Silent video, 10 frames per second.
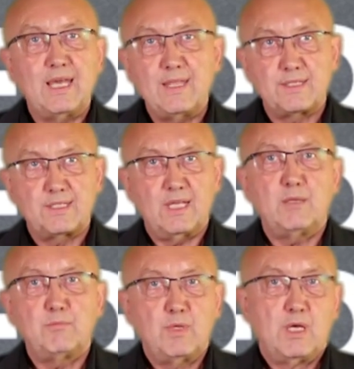in the
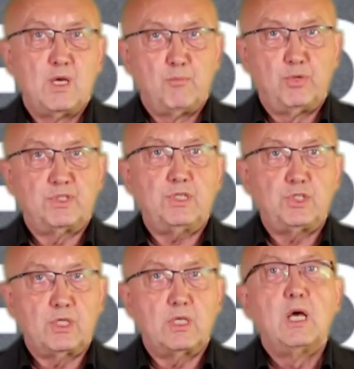same
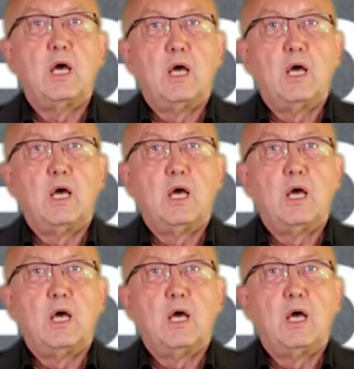position